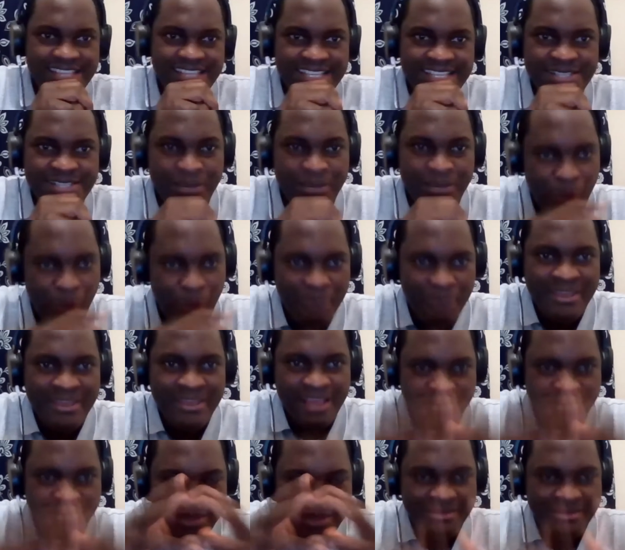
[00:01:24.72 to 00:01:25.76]
Yes. I'm
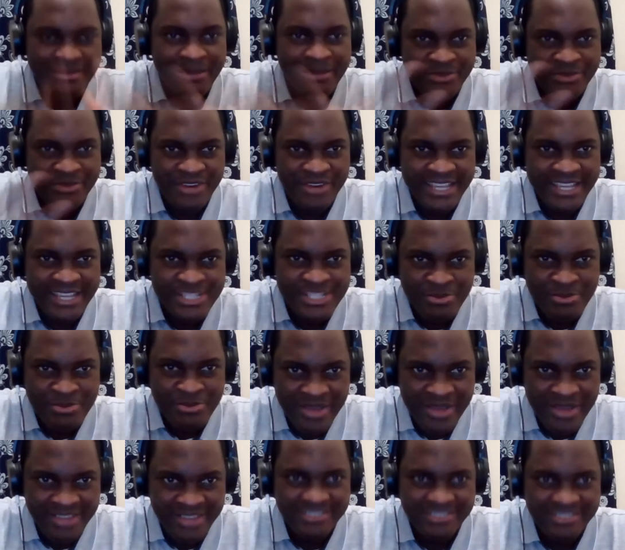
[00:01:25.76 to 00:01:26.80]
hoping. I'm trying to be
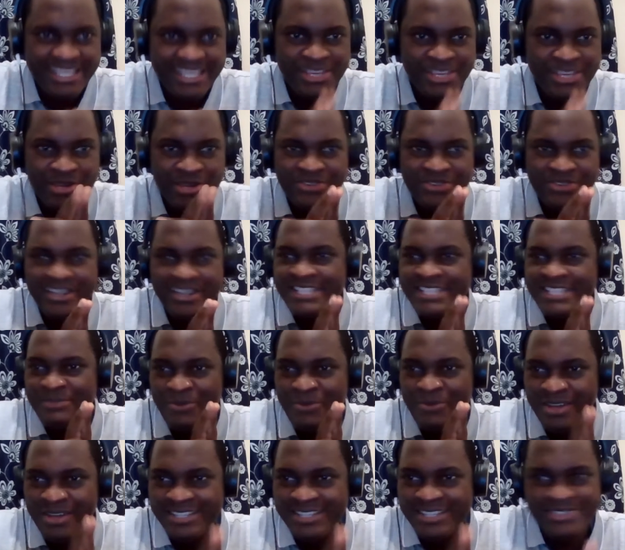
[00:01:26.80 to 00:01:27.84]
well. Like you are trying to
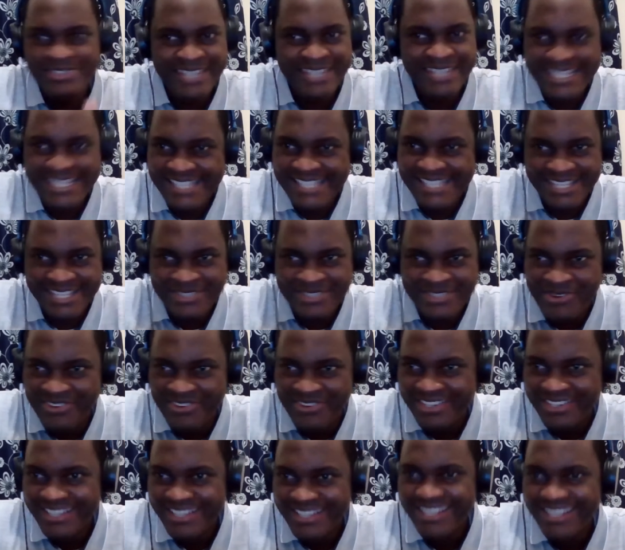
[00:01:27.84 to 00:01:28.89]
be well. It's not easy at
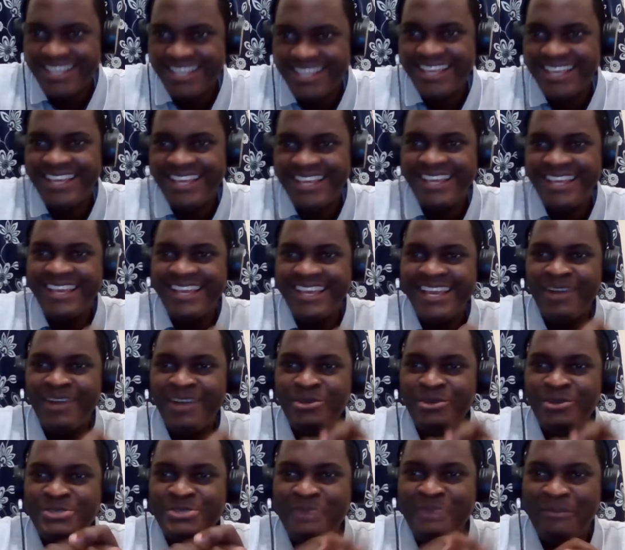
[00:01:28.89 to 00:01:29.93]
all.
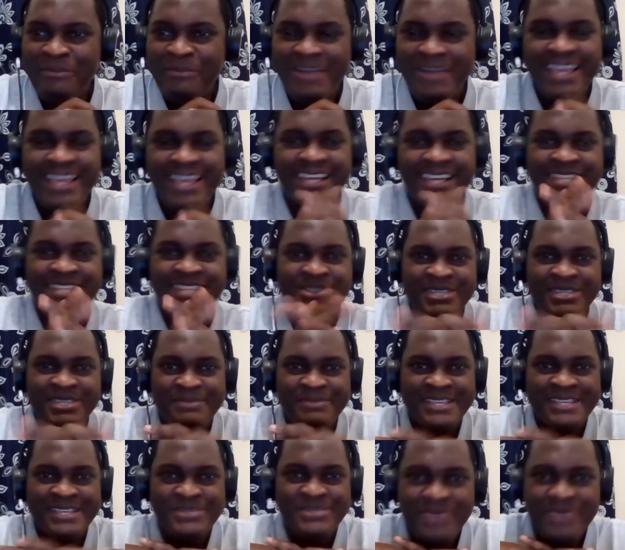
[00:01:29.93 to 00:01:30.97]
Owusu Bempah Ayala
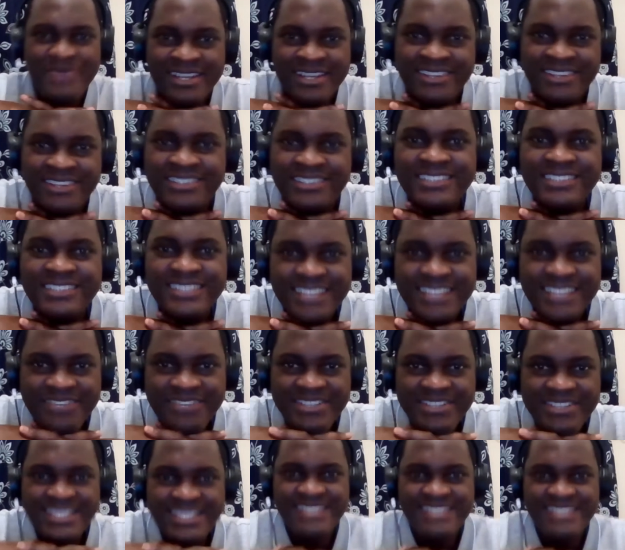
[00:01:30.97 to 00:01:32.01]
joins me as well.
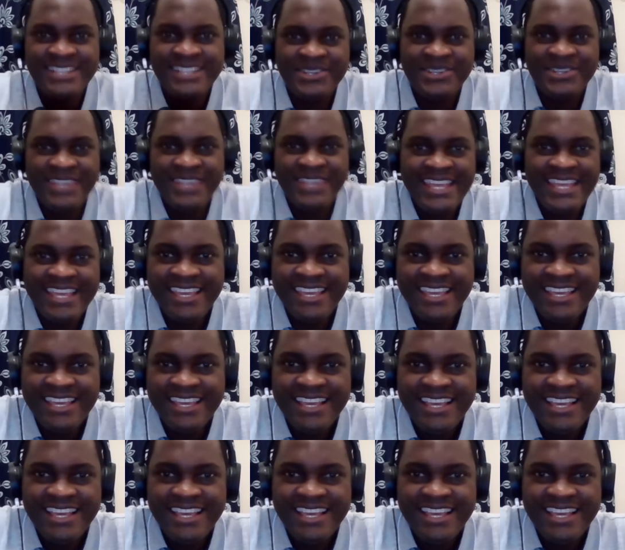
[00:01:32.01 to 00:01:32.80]
Fantastic colleague.